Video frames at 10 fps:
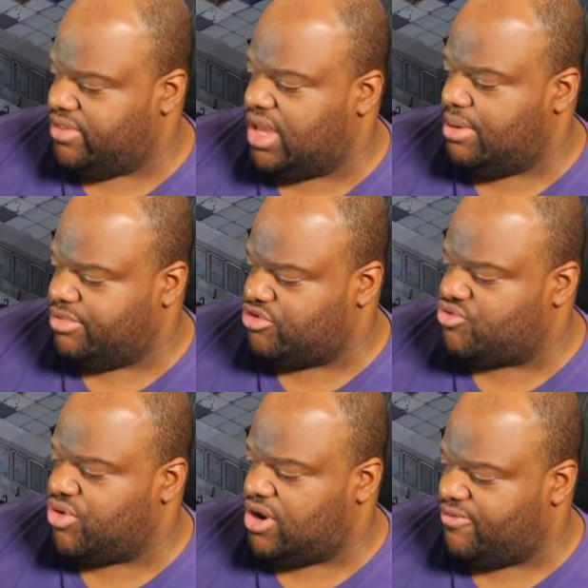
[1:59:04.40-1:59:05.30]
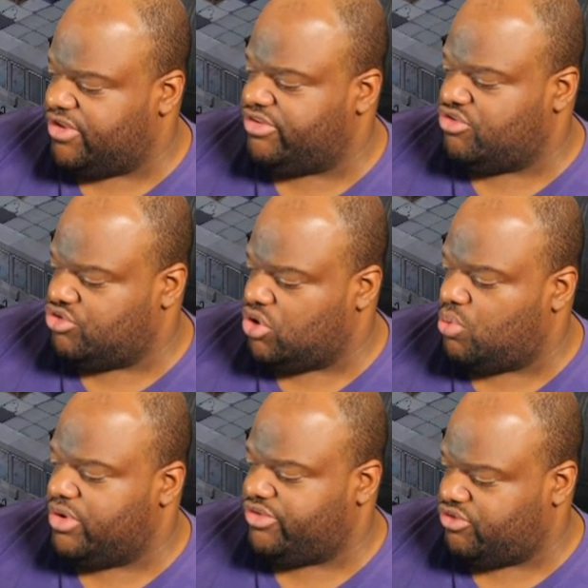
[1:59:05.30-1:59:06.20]
of the game, but the trade-off is that you
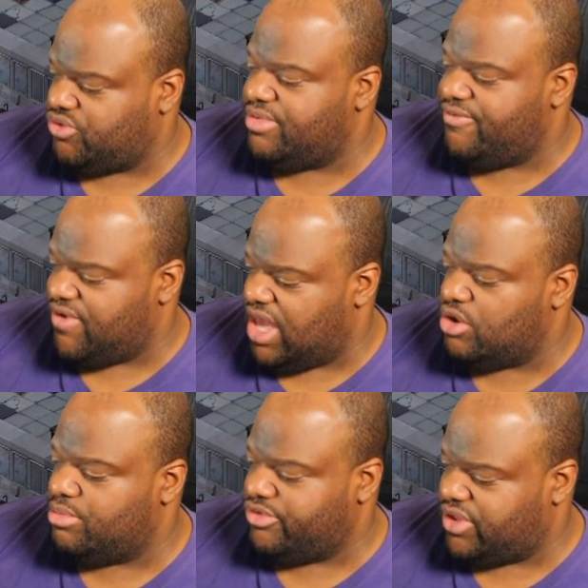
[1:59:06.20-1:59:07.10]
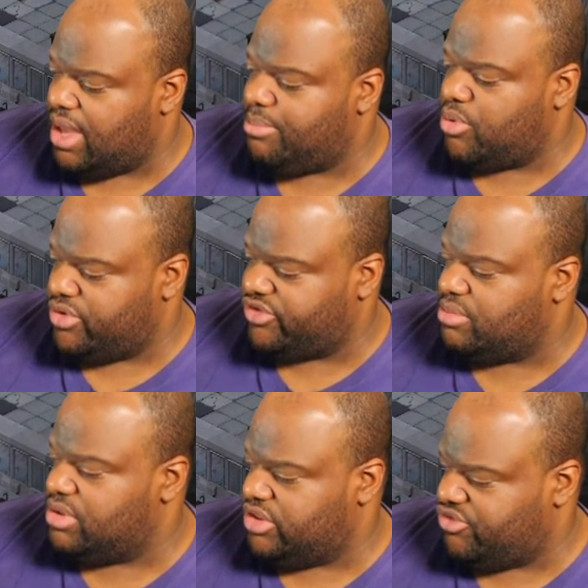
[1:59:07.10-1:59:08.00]
don't waste extremely valuable stat points
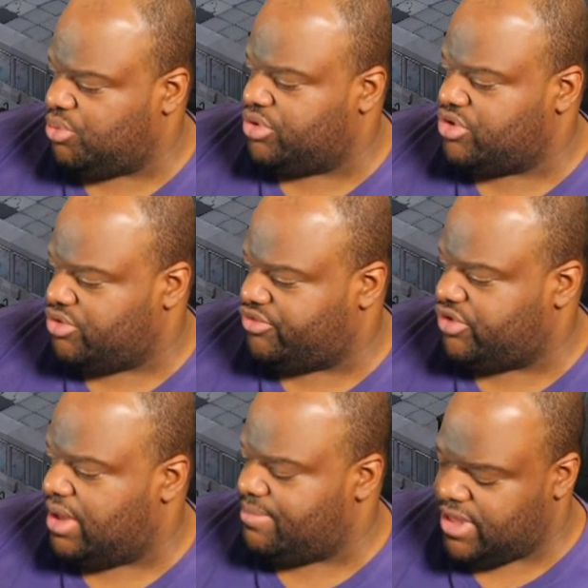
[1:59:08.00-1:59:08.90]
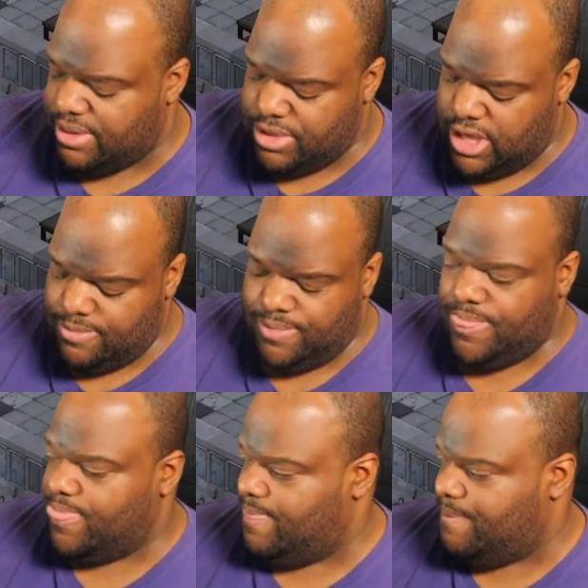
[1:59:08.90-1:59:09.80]
in abilities you want to use. Yep, yep, yep.
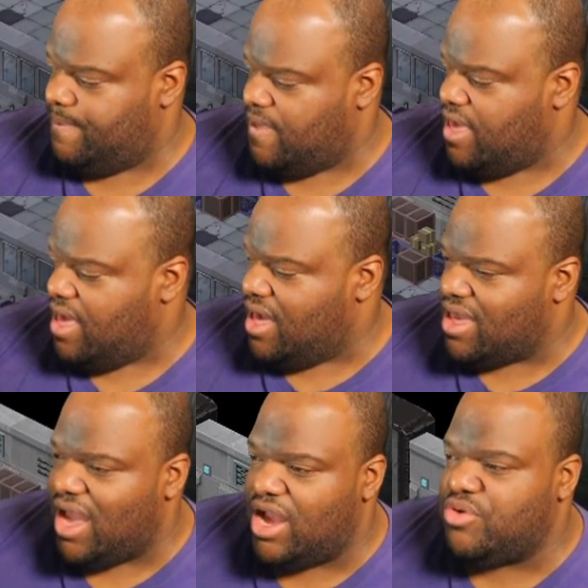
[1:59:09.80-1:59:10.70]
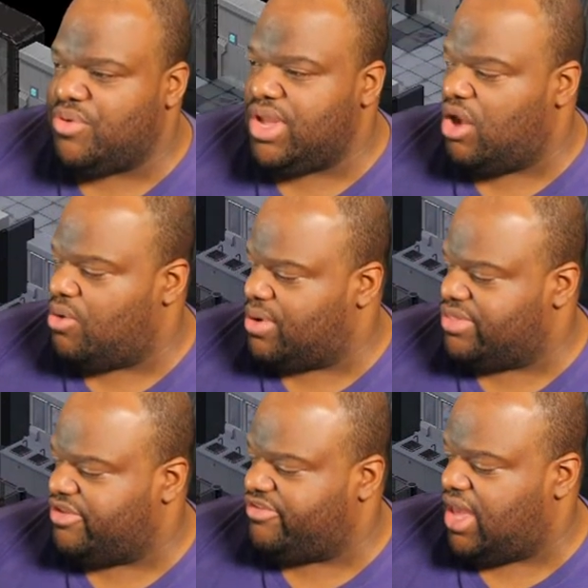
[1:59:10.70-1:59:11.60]
Yeah, I agree,
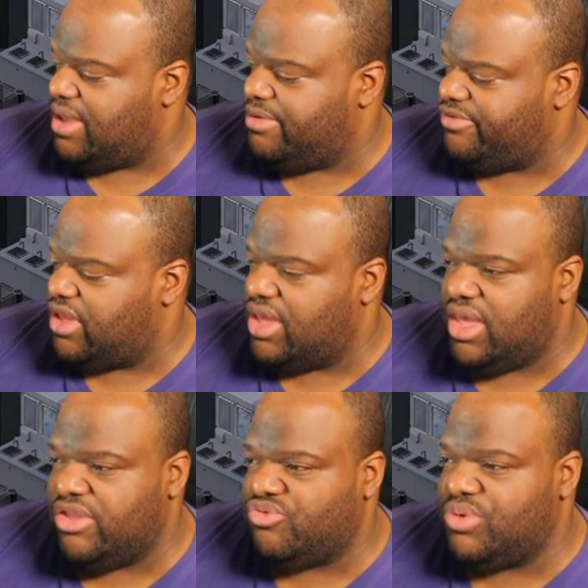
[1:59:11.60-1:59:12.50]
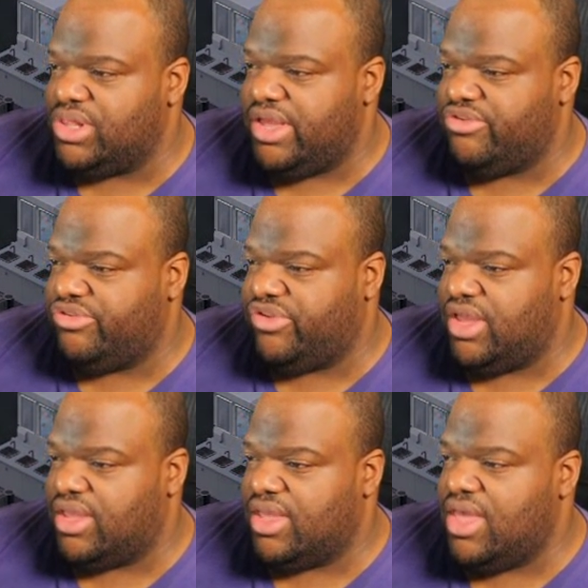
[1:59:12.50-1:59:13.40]
Elric. This game is uh is really
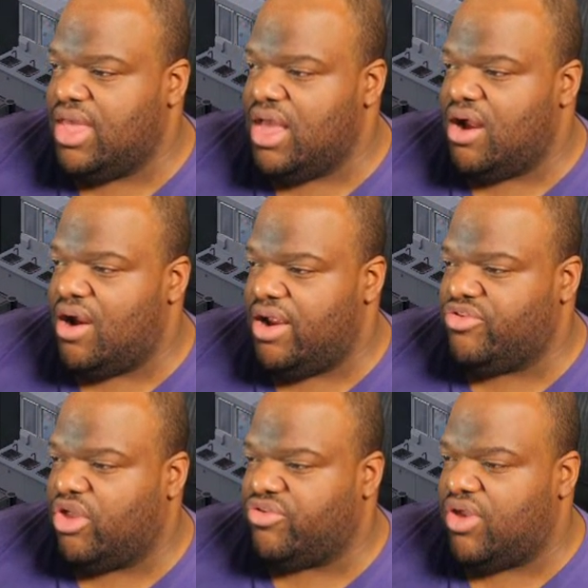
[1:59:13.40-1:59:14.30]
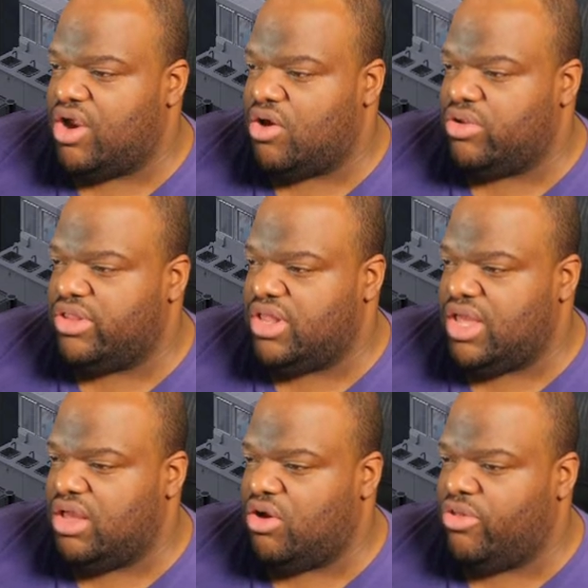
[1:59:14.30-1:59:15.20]
interesting. All right, talk to Harold
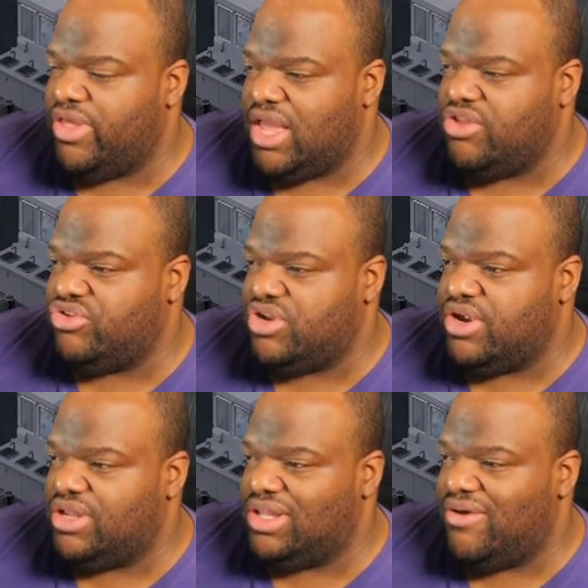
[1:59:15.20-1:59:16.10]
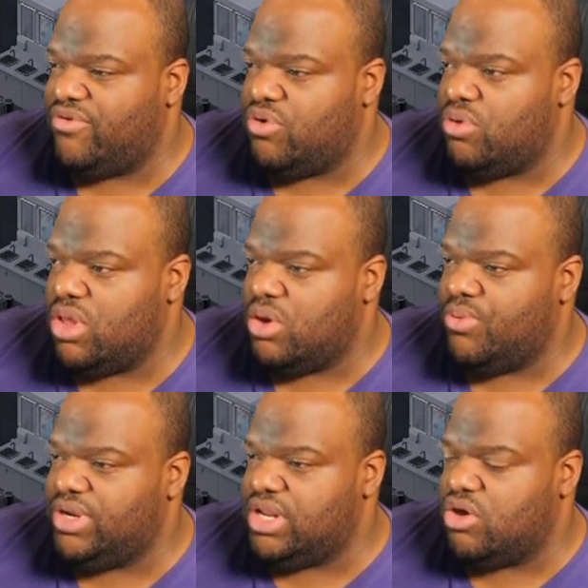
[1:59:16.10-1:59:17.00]
on the engineering level.
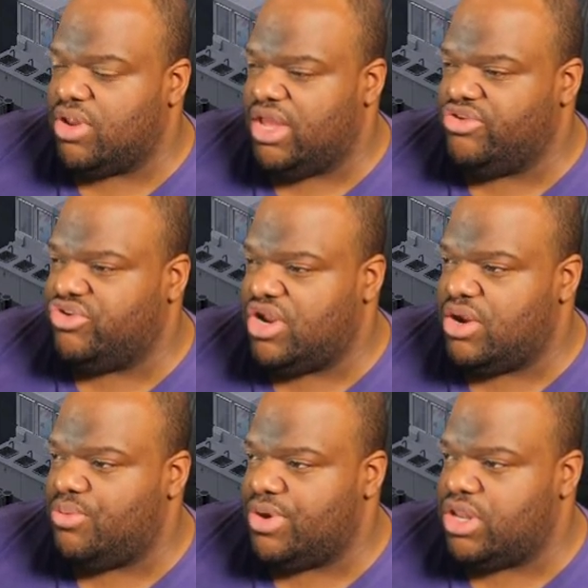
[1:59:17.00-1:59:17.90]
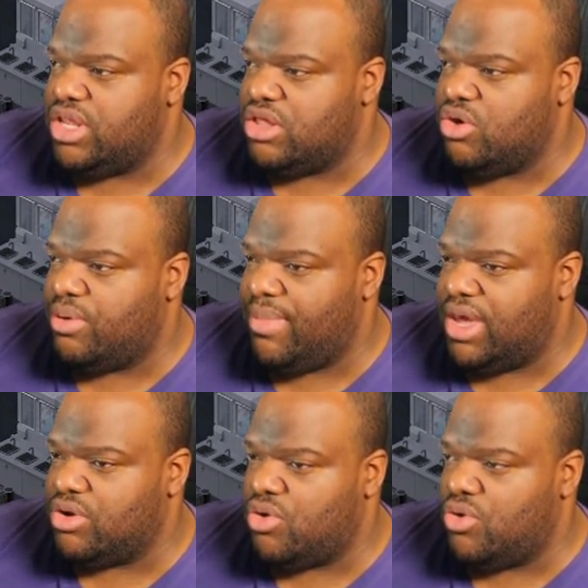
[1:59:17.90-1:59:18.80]
We need to go to engineering. We need to go to
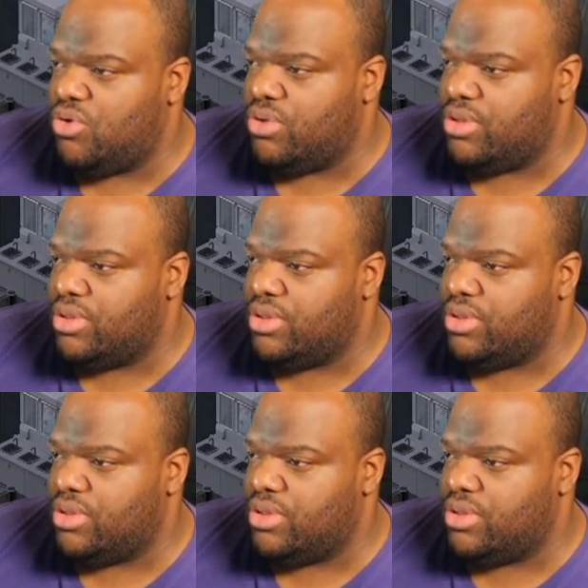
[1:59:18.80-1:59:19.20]
medical.